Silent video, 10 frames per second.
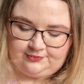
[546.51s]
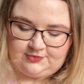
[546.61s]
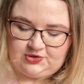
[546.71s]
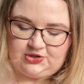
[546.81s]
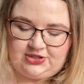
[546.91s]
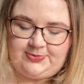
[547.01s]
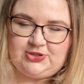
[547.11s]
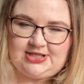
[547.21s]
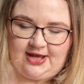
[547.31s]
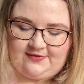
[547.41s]
So you're
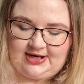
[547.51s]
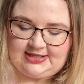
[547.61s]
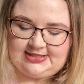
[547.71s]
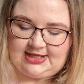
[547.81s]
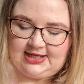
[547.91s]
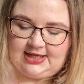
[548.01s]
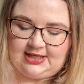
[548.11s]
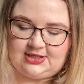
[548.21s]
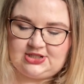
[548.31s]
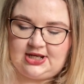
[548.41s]
supposed to have a nice tight
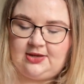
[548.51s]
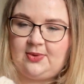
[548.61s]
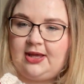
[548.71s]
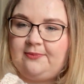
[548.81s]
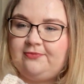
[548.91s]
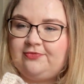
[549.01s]
gauge anyway.